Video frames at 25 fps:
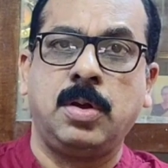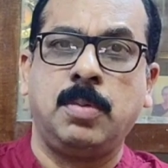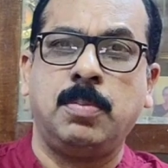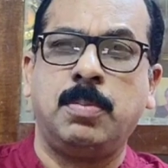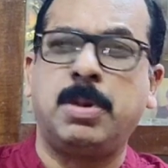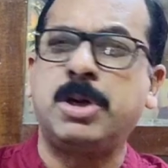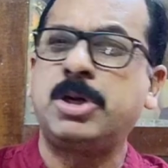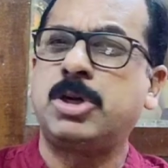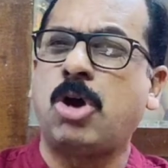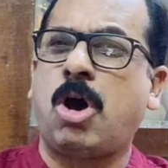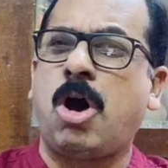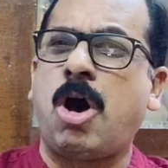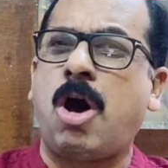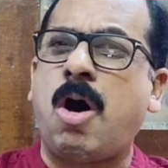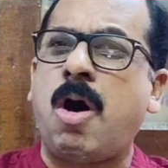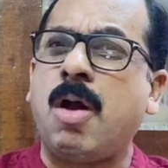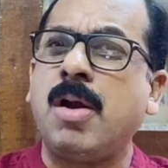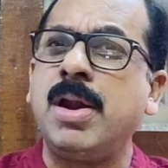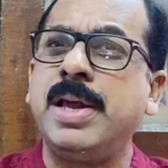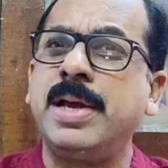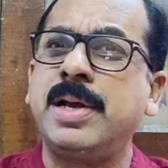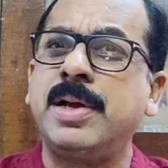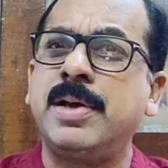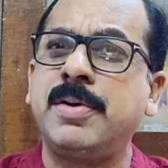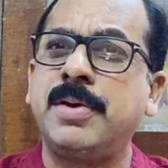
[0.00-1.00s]
But
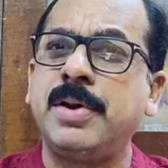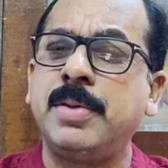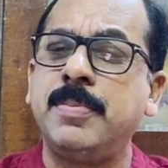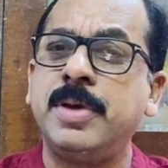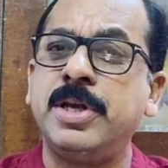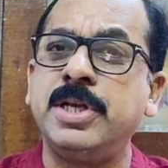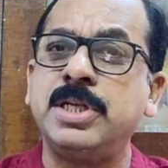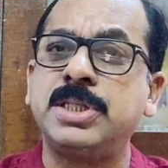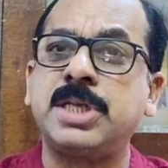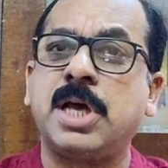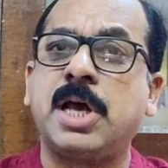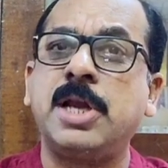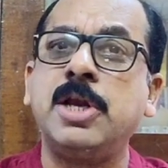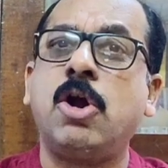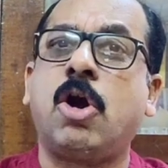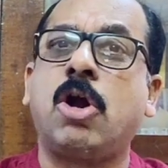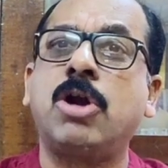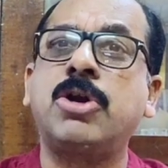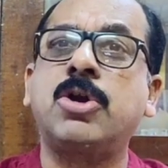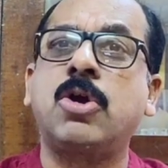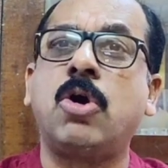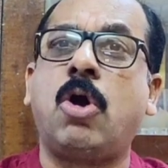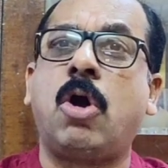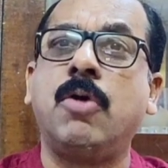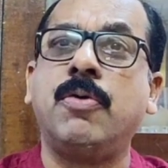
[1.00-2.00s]
all agreements are
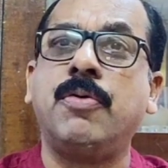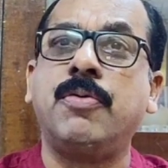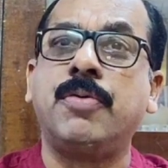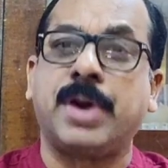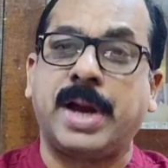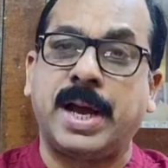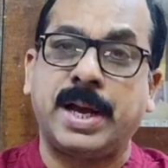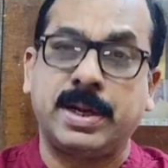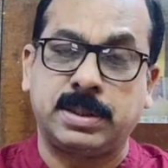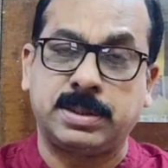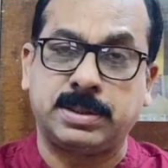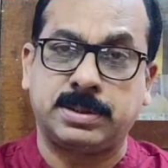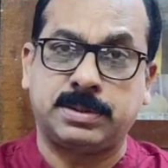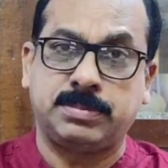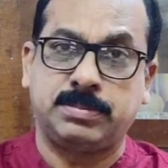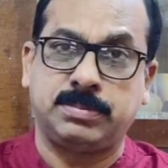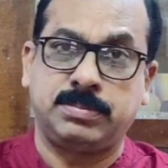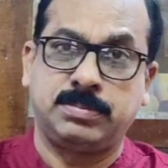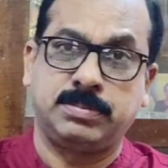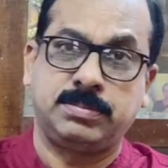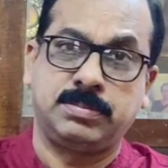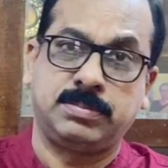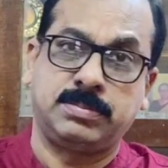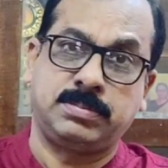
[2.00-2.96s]
not contract.